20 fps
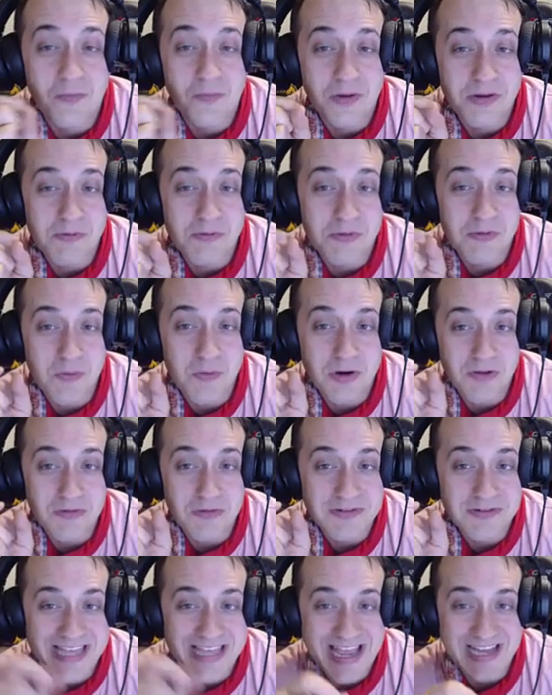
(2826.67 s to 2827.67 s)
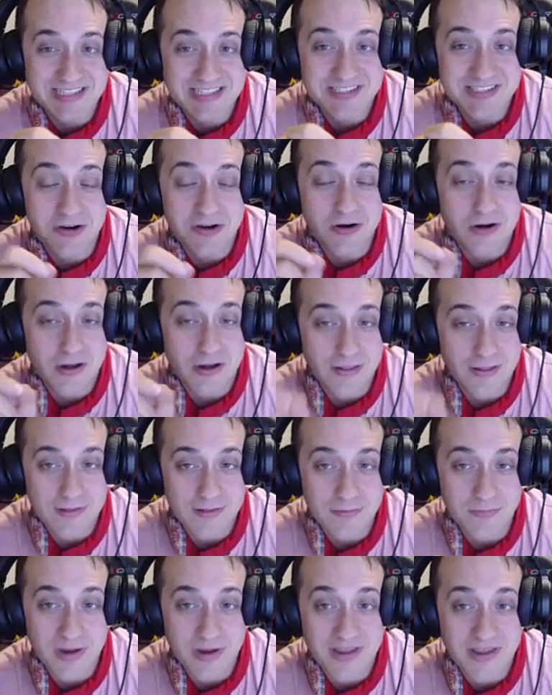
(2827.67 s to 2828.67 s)
Where you would want to tax the card
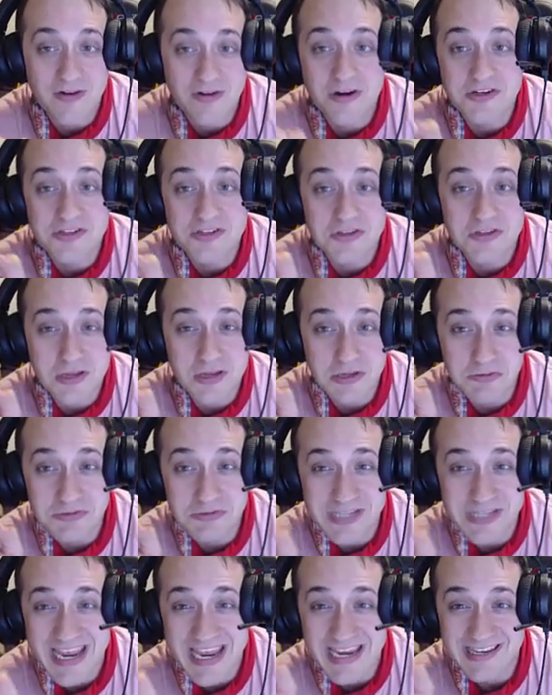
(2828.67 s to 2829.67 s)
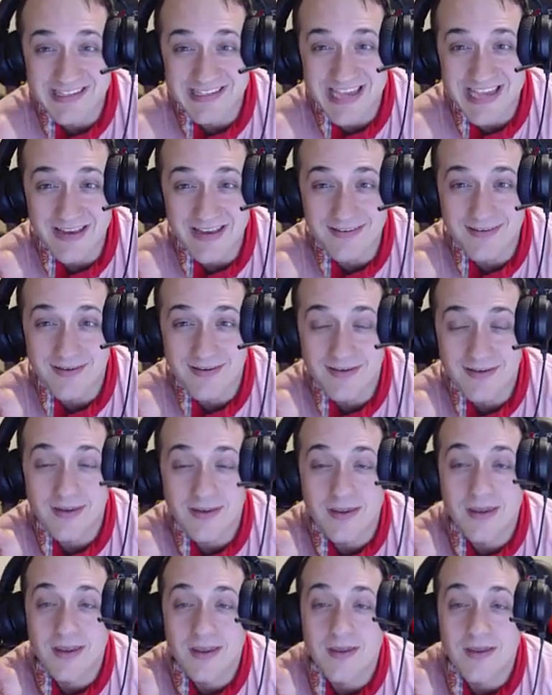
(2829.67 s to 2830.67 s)
and then buy the card so that you take debt.